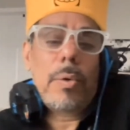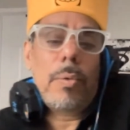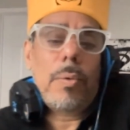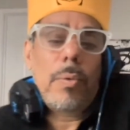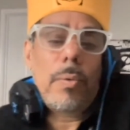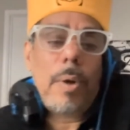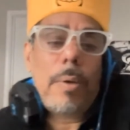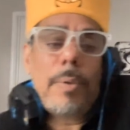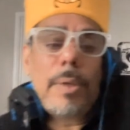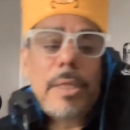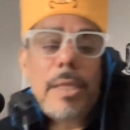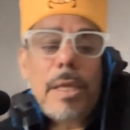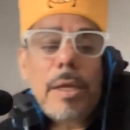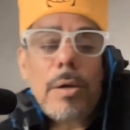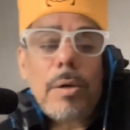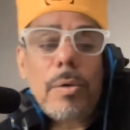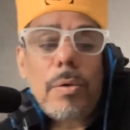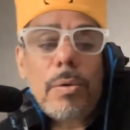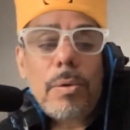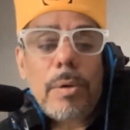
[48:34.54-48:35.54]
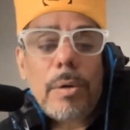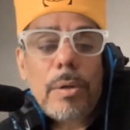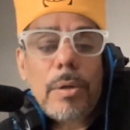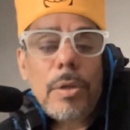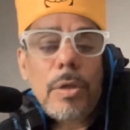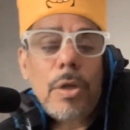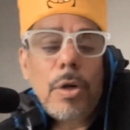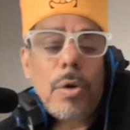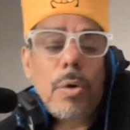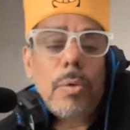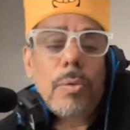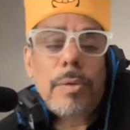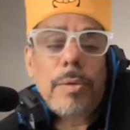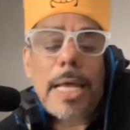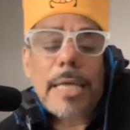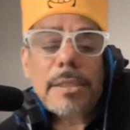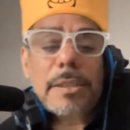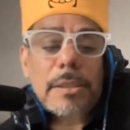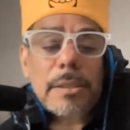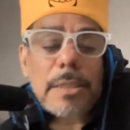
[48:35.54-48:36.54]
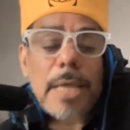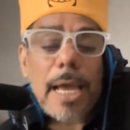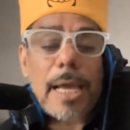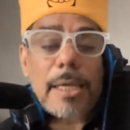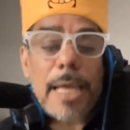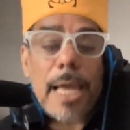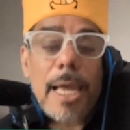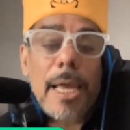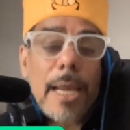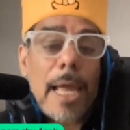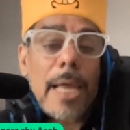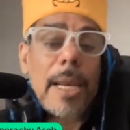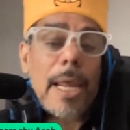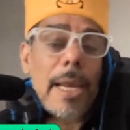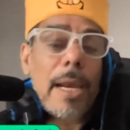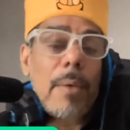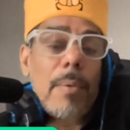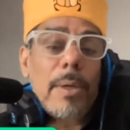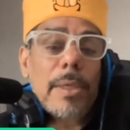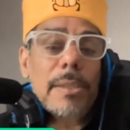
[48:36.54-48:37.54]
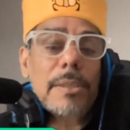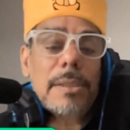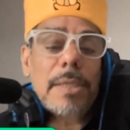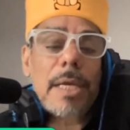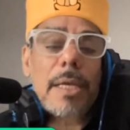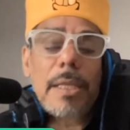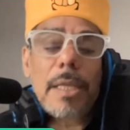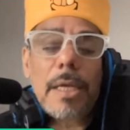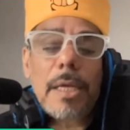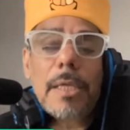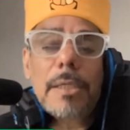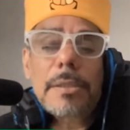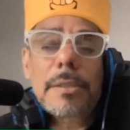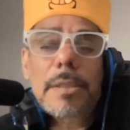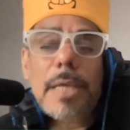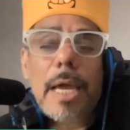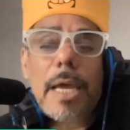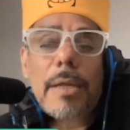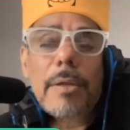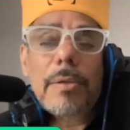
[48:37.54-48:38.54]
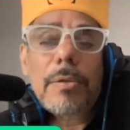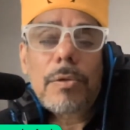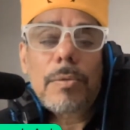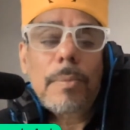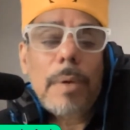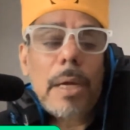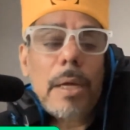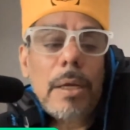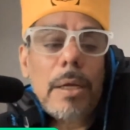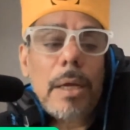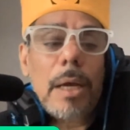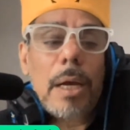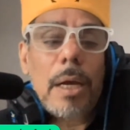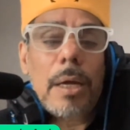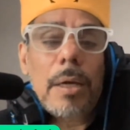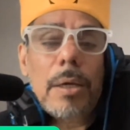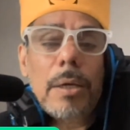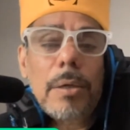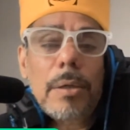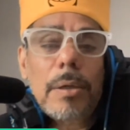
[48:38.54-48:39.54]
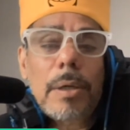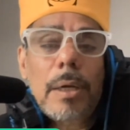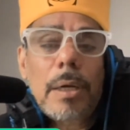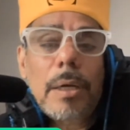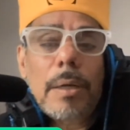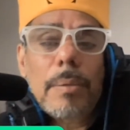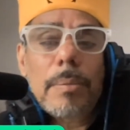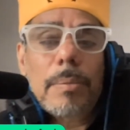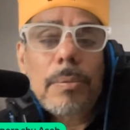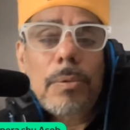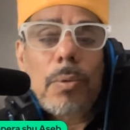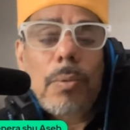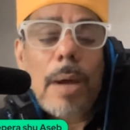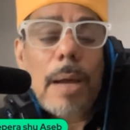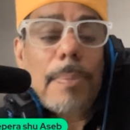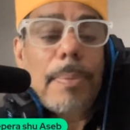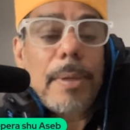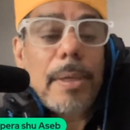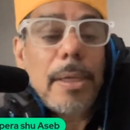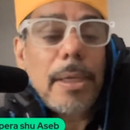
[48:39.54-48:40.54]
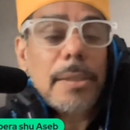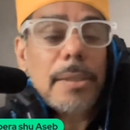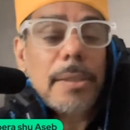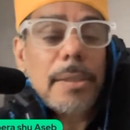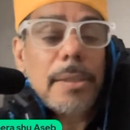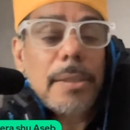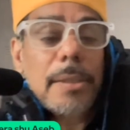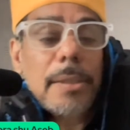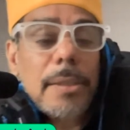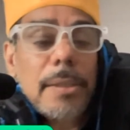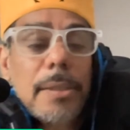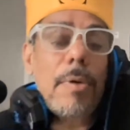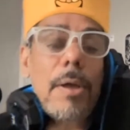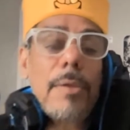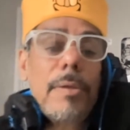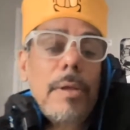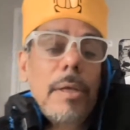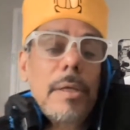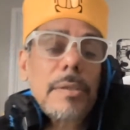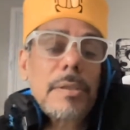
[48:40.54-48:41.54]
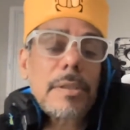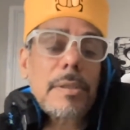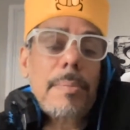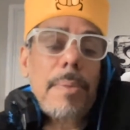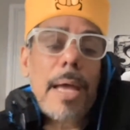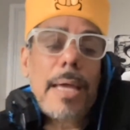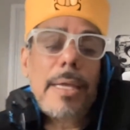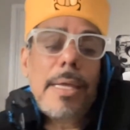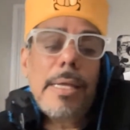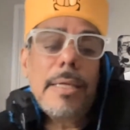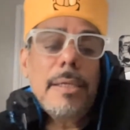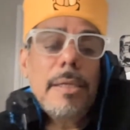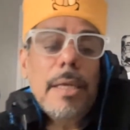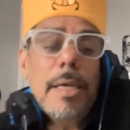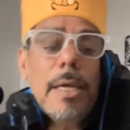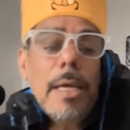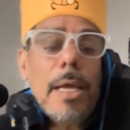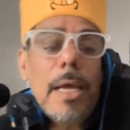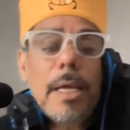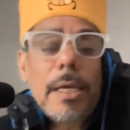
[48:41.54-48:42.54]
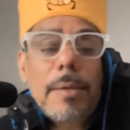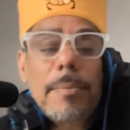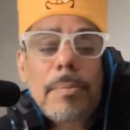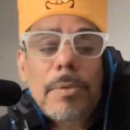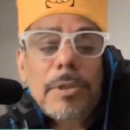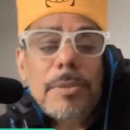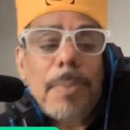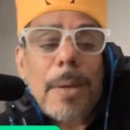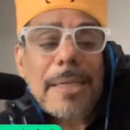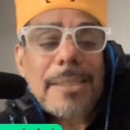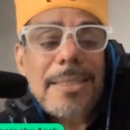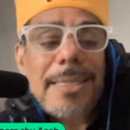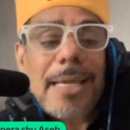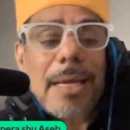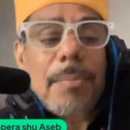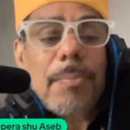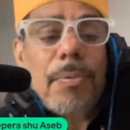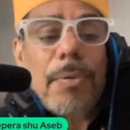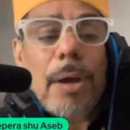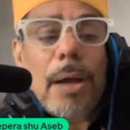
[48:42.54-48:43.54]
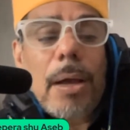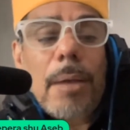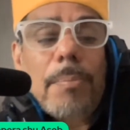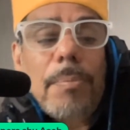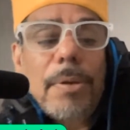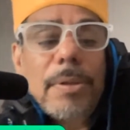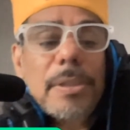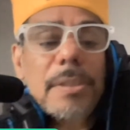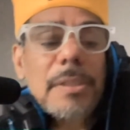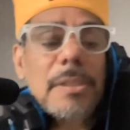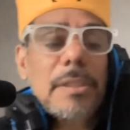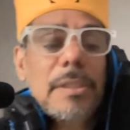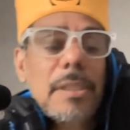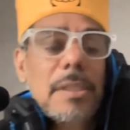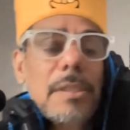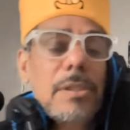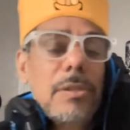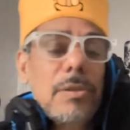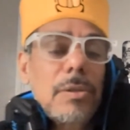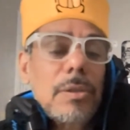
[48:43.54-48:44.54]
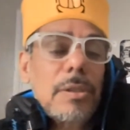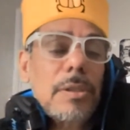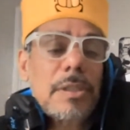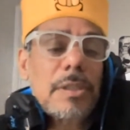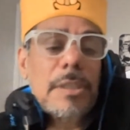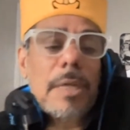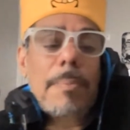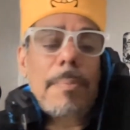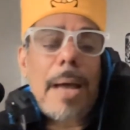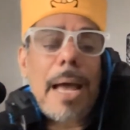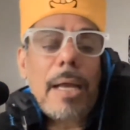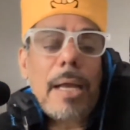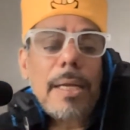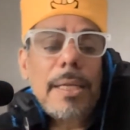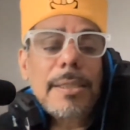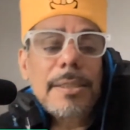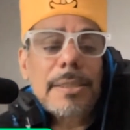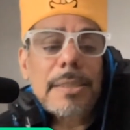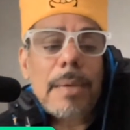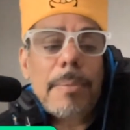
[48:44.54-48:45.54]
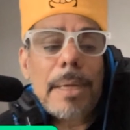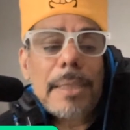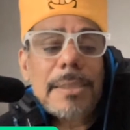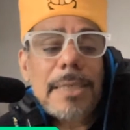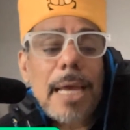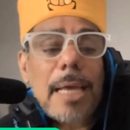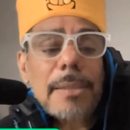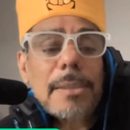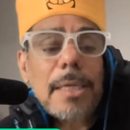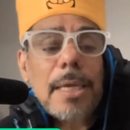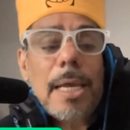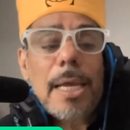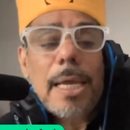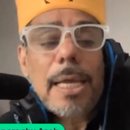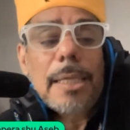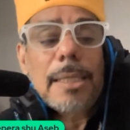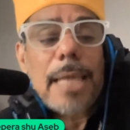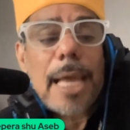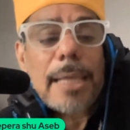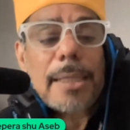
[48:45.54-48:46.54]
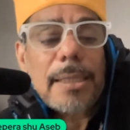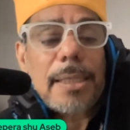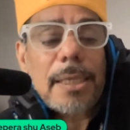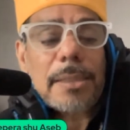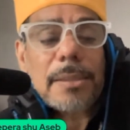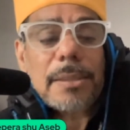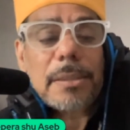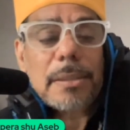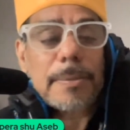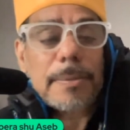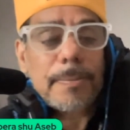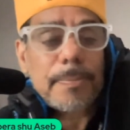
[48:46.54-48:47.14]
when we deal, that's that. And I want to say this, that to my Nuwapi and Sabian brother, Sabayin, Muspati brothers and sisters, Samal and Zamatet, that this,